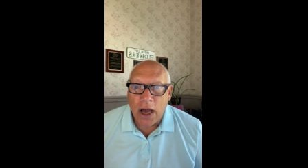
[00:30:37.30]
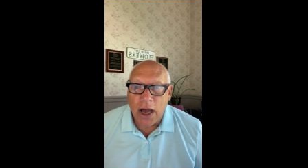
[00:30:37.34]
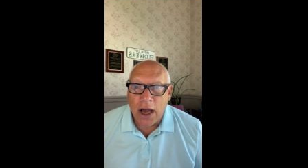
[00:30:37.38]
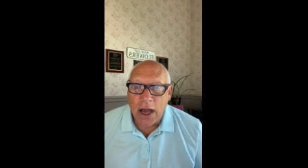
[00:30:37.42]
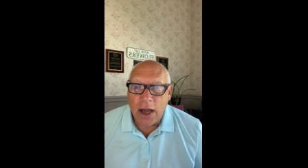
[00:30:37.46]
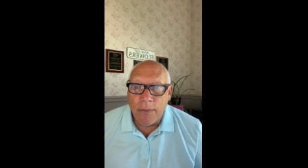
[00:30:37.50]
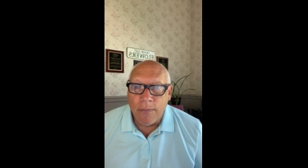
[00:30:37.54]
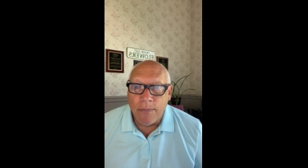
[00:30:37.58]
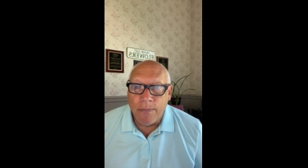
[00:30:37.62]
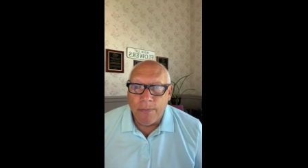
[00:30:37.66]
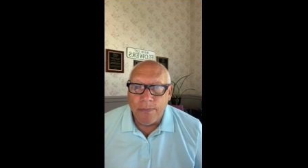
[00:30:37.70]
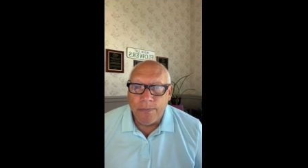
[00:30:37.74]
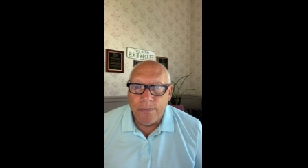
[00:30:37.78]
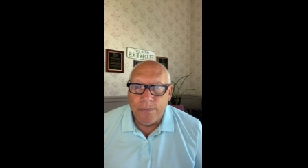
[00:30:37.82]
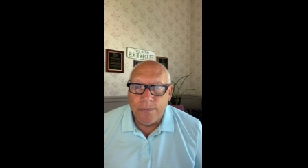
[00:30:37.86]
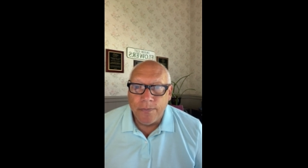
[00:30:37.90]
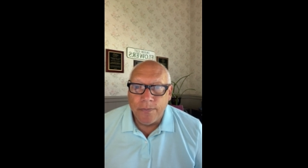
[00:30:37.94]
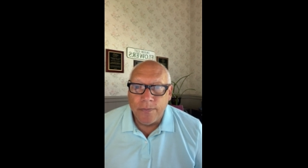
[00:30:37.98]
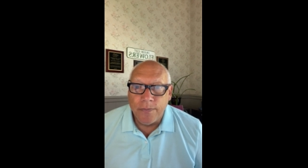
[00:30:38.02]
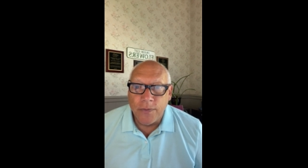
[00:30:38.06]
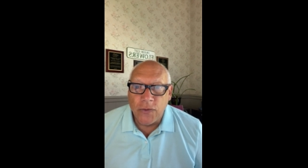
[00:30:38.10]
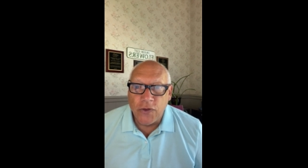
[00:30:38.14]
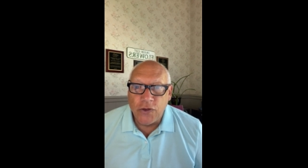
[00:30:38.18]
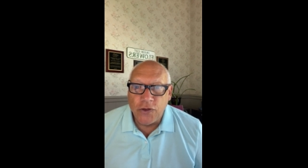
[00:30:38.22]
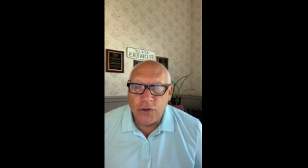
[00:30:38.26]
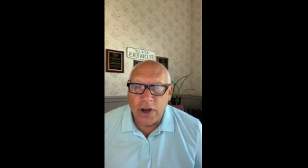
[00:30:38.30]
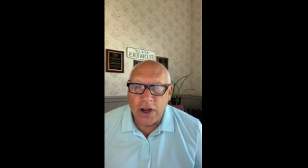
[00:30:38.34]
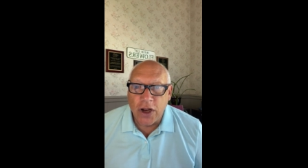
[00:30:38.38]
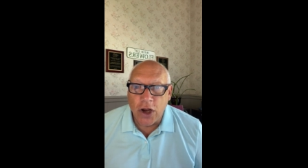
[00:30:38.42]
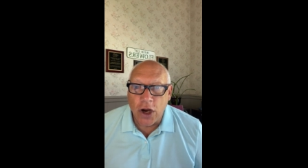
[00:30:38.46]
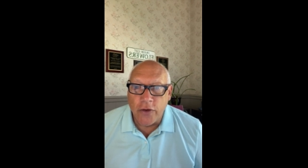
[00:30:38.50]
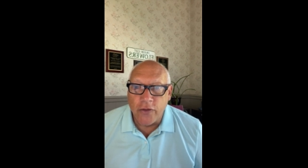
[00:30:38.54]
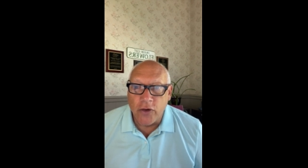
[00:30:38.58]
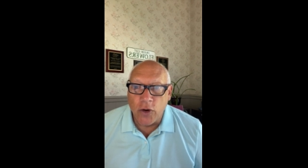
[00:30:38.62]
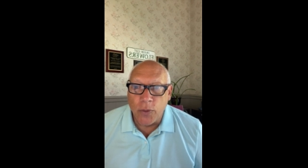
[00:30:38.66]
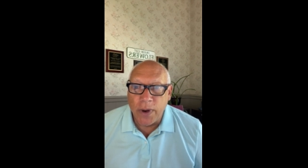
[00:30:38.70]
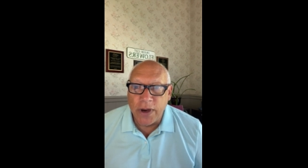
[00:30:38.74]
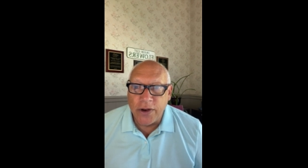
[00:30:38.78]
Um, should
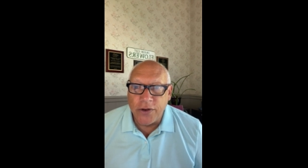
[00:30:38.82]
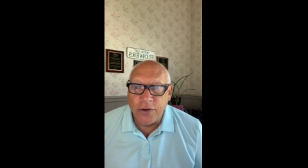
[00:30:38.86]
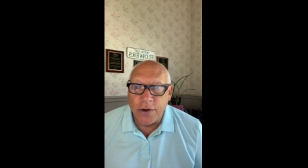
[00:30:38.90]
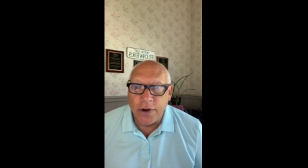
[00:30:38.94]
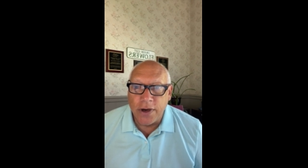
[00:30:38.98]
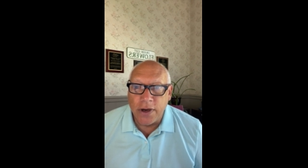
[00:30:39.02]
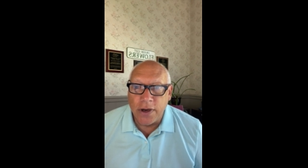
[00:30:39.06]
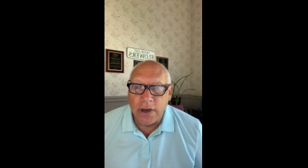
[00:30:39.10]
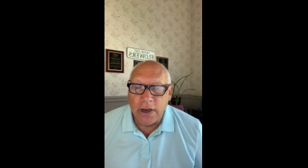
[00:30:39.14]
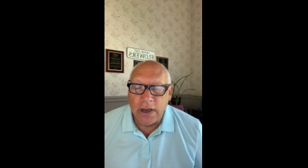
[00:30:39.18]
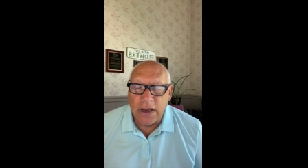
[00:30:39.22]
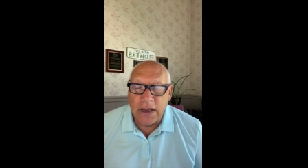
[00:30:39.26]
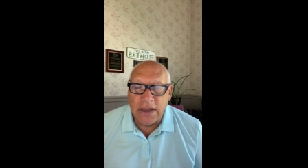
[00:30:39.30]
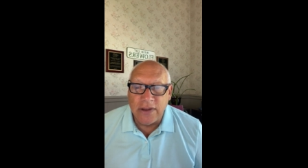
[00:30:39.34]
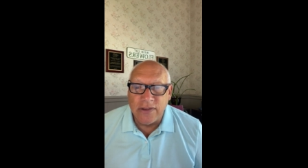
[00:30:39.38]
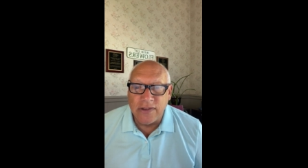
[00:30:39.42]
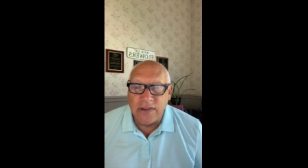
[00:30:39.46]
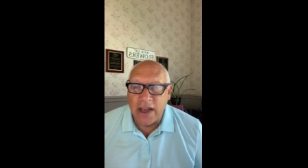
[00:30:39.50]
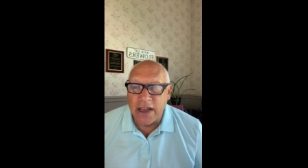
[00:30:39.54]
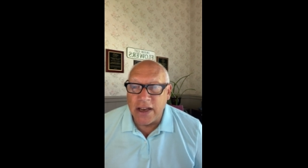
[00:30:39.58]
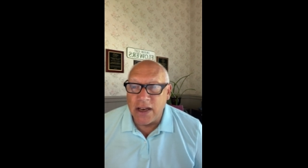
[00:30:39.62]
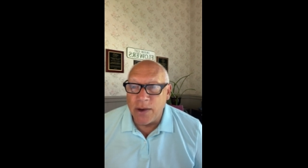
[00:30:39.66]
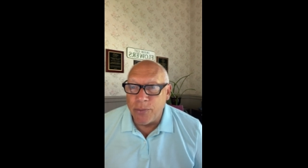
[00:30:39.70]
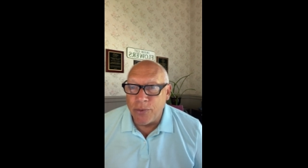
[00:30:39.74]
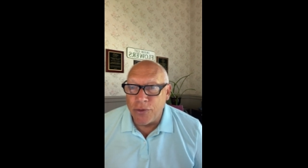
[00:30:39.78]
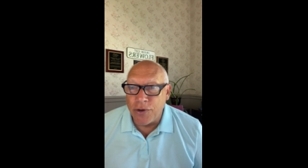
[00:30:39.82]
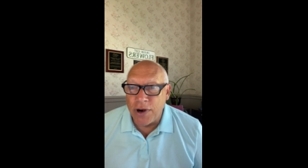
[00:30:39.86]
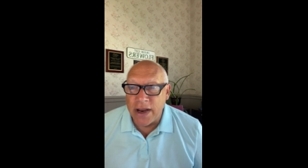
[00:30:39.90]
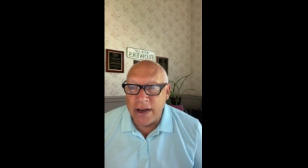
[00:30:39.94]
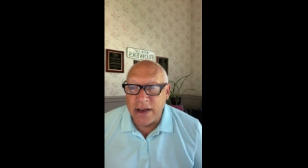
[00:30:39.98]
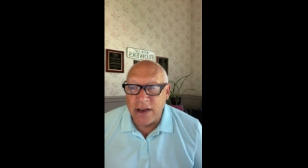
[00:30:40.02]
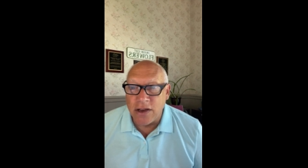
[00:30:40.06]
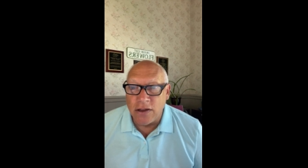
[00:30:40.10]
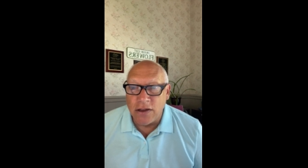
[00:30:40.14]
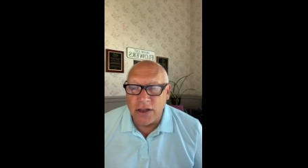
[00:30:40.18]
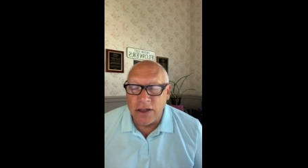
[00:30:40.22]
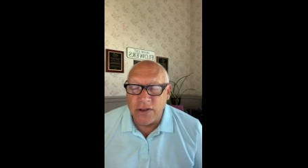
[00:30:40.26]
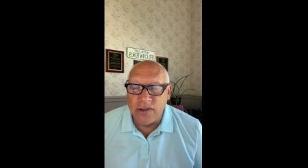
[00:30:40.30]
I overwinter it? It's not a
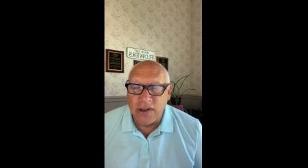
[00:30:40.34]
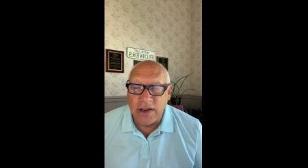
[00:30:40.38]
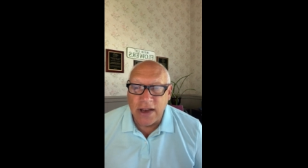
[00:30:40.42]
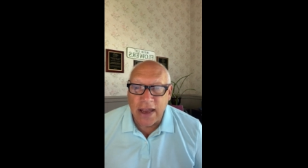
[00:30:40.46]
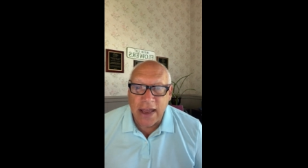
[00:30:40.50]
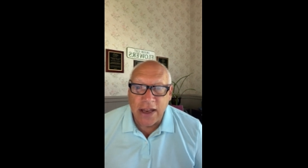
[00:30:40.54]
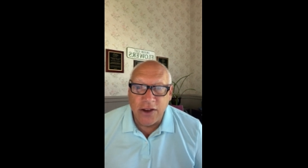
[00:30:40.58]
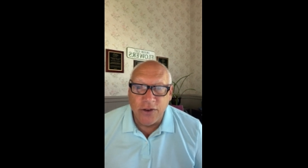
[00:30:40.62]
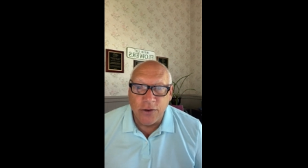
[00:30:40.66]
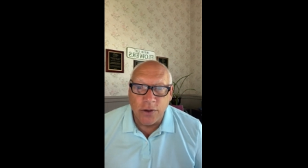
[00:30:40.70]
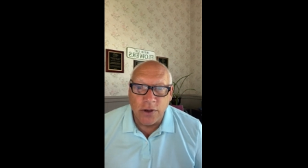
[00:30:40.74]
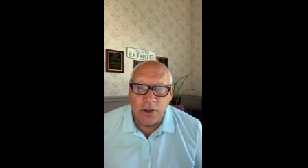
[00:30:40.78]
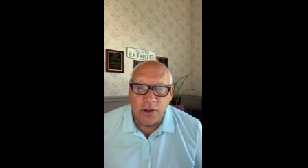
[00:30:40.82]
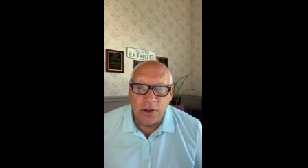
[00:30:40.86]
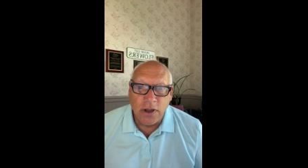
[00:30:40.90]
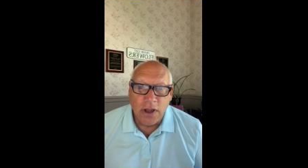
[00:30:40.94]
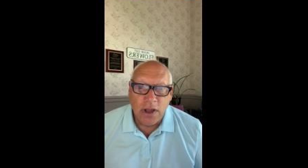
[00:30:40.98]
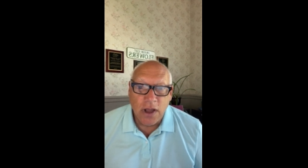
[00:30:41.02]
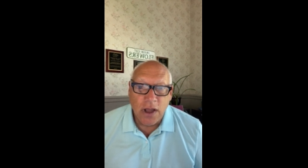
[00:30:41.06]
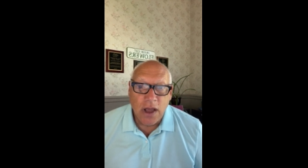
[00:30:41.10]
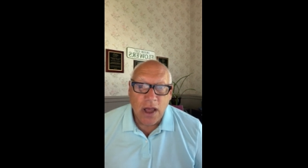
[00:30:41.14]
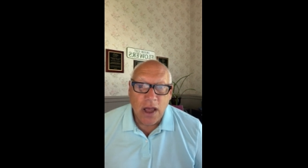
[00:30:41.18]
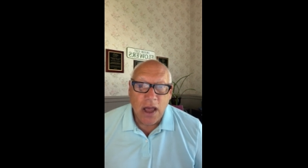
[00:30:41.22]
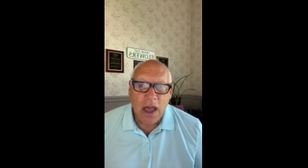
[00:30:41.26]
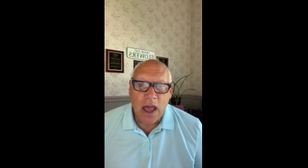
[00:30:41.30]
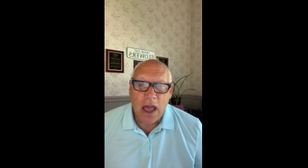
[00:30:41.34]
perennial, it's an annual.